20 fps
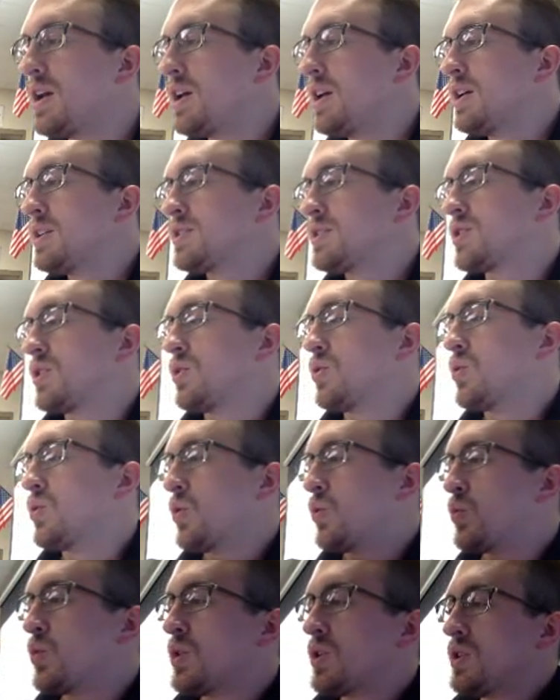So
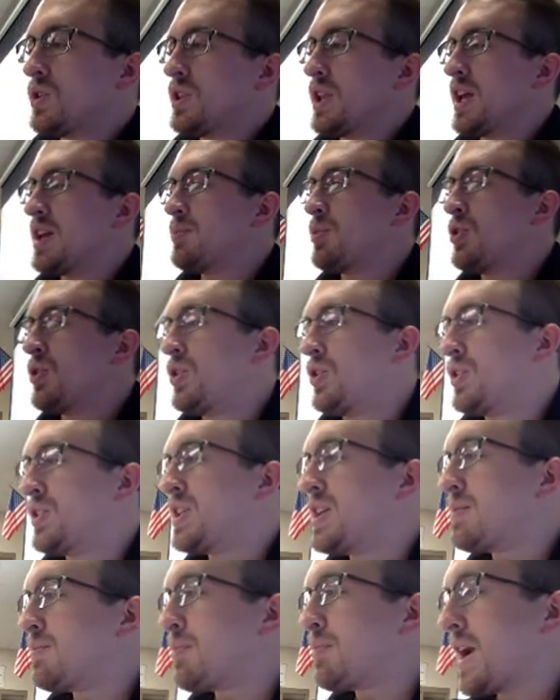we'll label
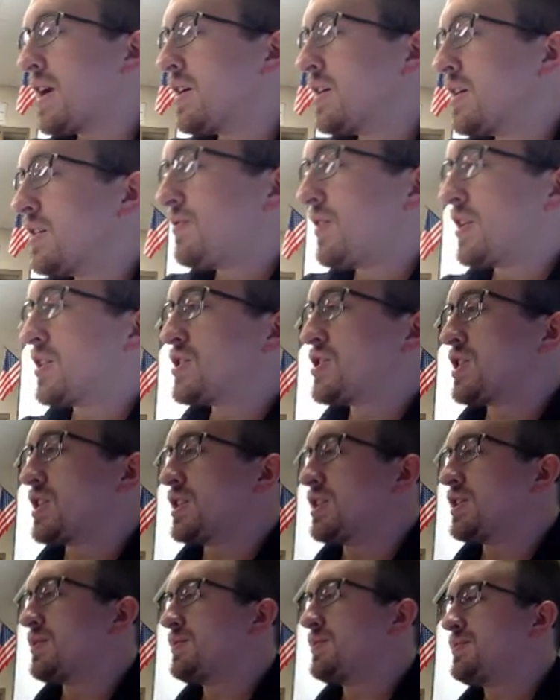the parent function